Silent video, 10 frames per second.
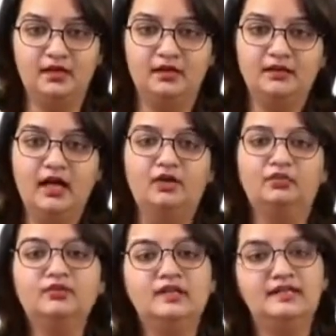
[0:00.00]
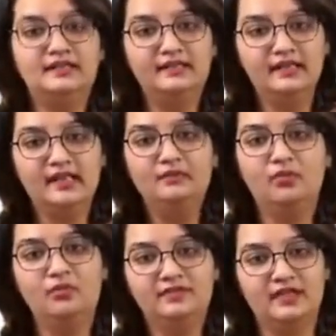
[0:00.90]
A noun is a name
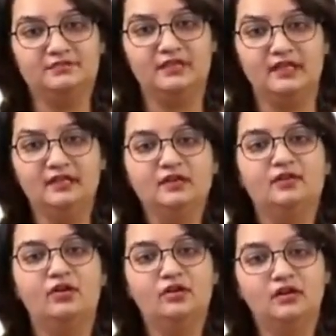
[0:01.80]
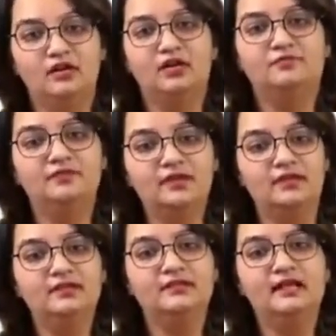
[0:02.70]
of something or a
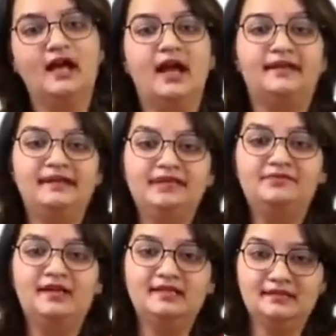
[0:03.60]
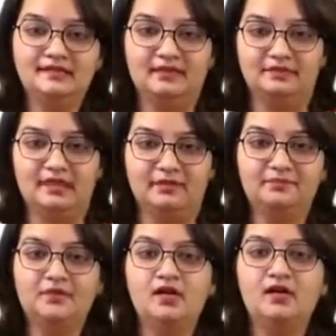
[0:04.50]
word that identifies something.
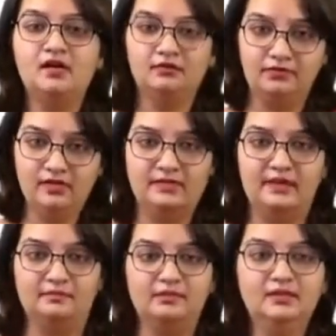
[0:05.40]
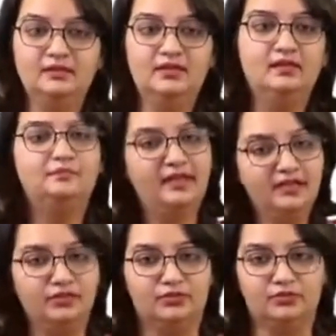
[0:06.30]
For example,
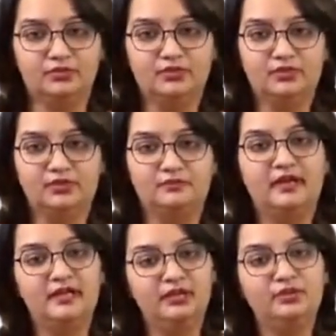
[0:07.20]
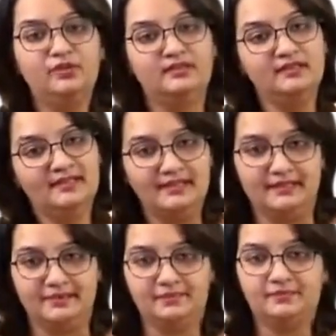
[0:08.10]
Bengaluru. Bengaluru is a
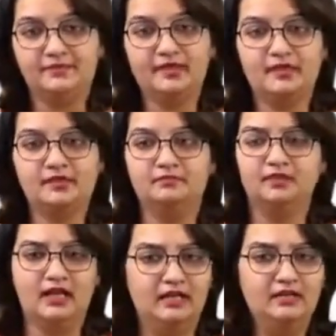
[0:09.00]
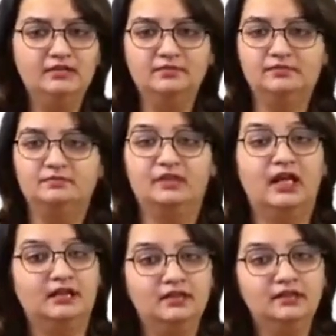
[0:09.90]
city. Banana.
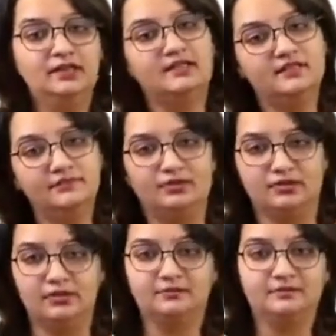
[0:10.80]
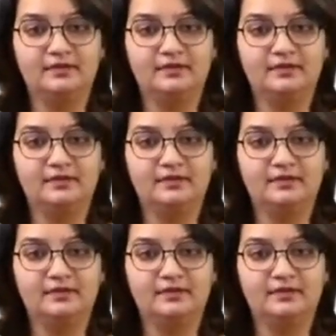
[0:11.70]
Banana is a fruit.